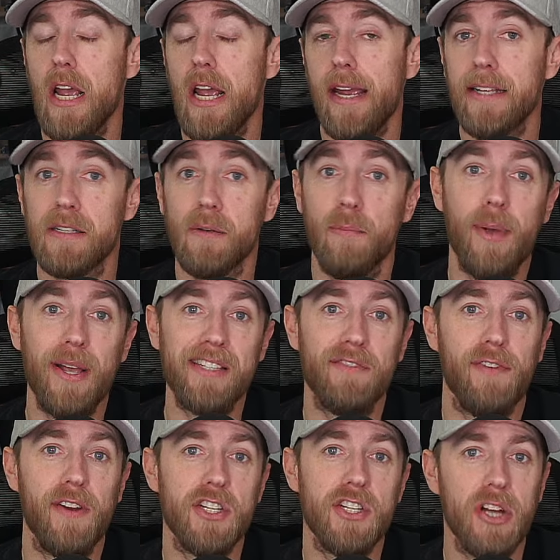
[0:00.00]
He has a
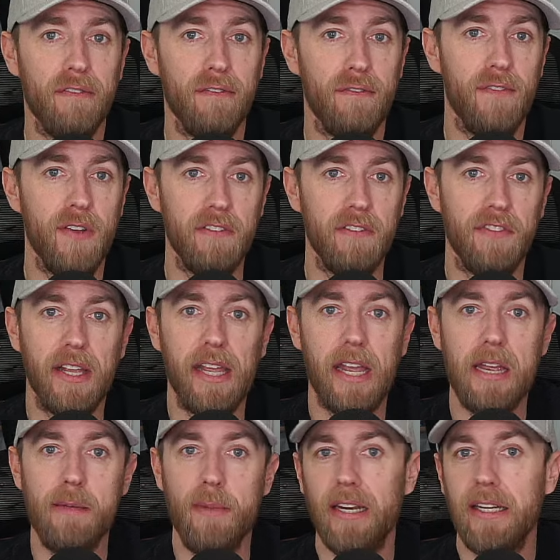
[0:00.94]
best finish of 5th that
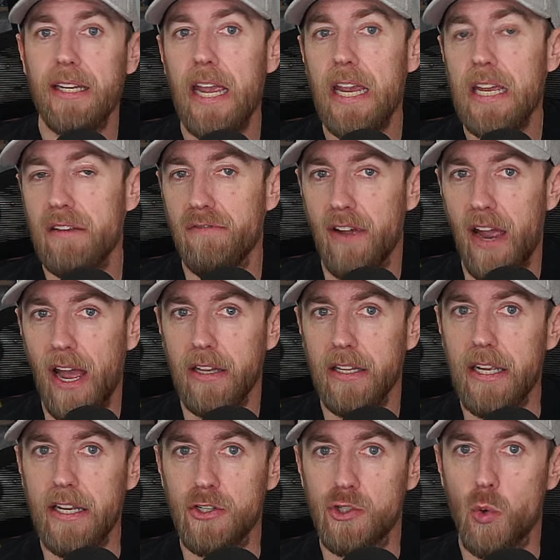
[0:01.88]
came at Caney
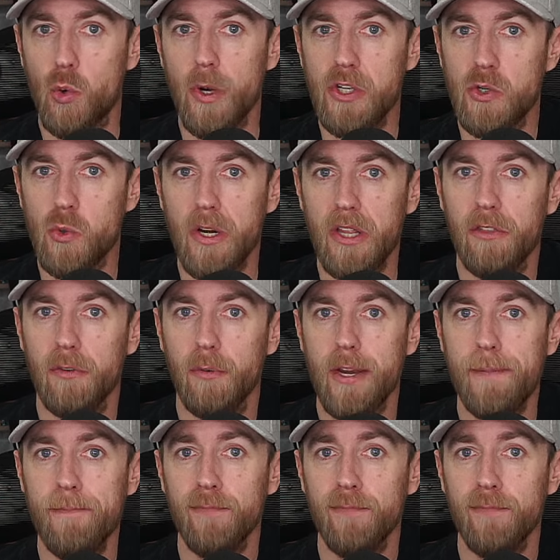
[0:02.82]
Valley in 2023.